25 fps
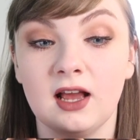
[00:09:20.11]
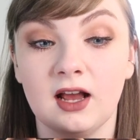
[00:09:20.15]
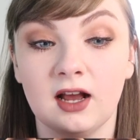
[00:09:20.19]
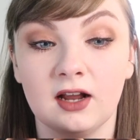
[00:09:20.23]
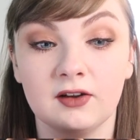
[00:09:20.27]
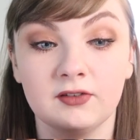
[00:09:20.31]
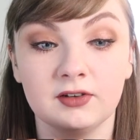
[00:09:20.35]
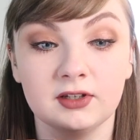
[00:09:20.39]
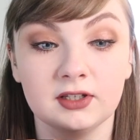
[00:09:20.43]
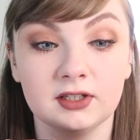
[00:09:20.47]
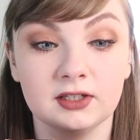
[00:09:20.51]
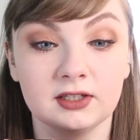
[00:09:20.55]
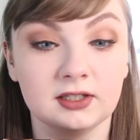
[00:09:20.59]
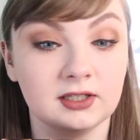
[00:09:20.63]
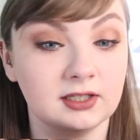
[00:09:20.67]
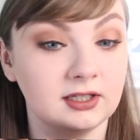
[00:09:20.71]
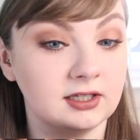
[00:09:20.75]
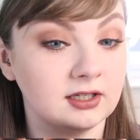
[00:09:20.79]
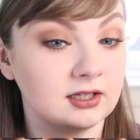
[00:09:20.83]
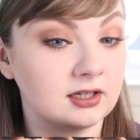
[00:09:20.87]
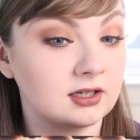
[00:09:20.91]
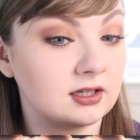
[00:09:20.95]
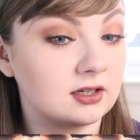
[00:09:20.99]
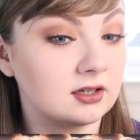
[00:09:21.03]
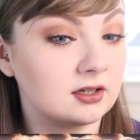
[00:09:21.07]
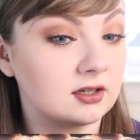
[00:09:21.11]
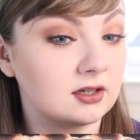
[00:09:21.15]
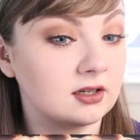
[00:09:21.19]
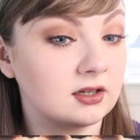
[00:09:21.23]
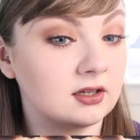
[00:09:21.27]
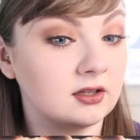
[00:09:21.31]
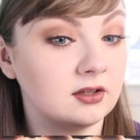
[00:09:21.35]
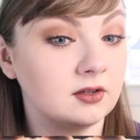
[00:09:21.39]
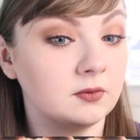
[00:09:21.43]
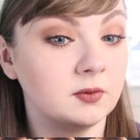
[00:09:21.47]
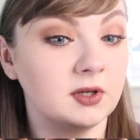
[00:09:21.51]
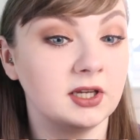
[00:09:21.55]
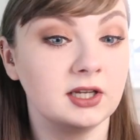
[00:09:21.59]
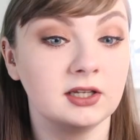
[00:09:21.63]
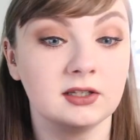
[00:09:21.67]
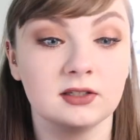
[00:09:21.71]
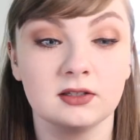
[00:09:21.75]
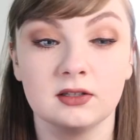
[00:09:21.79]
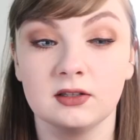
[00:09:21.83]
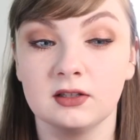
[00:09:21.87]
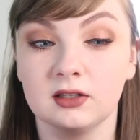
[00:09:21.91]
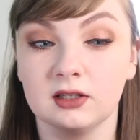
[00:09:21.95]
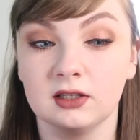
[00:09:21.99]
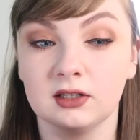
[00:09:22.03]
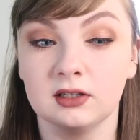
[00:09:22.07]
I really like the way
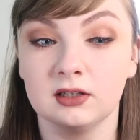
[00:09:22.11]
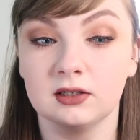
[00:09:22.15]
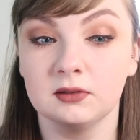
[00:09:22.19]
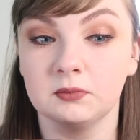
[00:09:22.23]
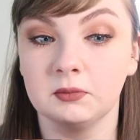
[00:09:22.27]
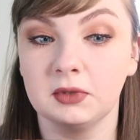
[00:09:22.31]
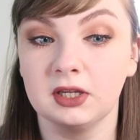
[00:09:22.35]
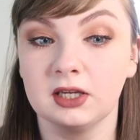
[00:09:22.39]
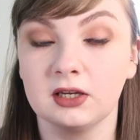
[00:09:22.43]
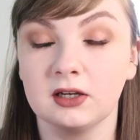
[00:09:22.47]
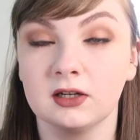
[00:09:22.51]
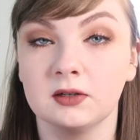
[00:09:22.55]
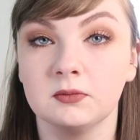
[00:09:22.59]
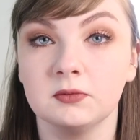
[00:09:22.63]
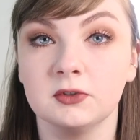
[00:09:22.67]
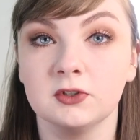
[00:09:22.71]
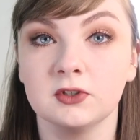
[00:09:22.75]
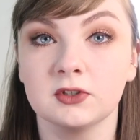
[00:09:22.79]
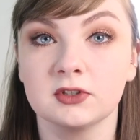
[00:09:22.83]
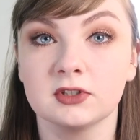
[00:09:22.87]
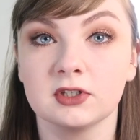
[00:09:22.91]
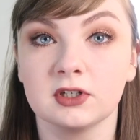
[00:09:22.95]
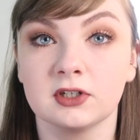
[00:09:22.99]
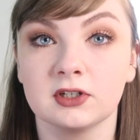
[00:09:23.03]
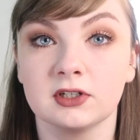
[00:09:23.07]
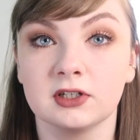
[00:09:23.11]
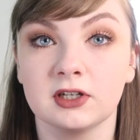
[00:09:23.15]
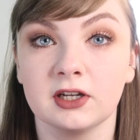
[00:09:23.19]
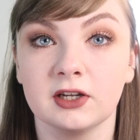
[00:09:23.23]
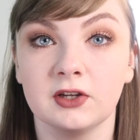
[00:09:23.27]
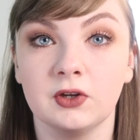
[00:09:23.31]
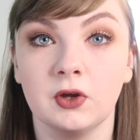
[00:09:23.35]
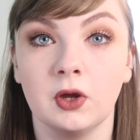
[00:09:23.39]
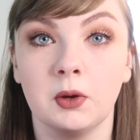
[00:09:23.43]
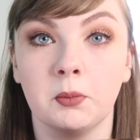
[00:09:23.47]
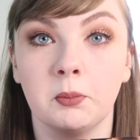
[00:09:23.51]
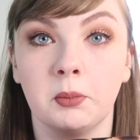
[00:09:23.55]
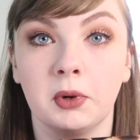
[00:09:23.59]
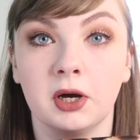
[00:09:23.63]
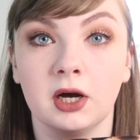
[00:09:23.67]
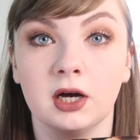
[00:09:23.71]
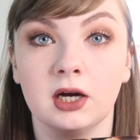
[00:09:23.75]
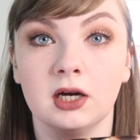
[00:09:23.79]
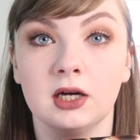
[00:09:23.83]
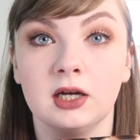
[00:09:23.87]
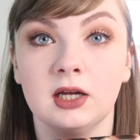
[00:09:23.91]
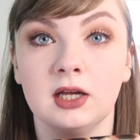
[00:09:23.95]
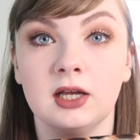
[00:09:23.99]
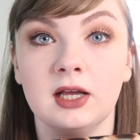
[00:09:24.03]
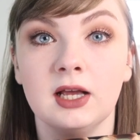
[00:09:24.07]
the makeup look turned out, but